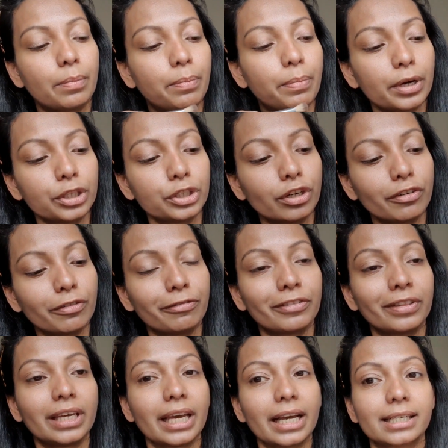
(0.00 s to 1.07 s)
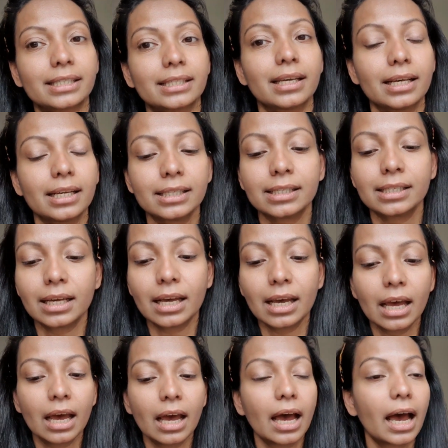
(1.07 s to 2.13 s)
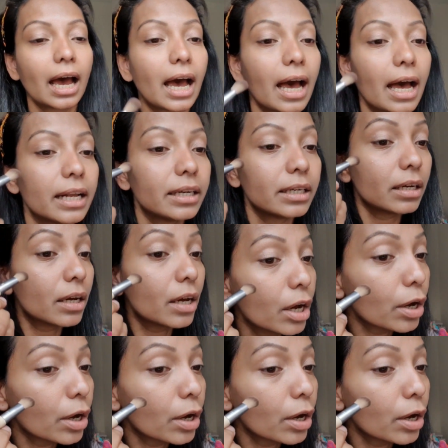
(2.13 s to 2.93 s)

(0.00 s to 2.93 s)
brush off the excess and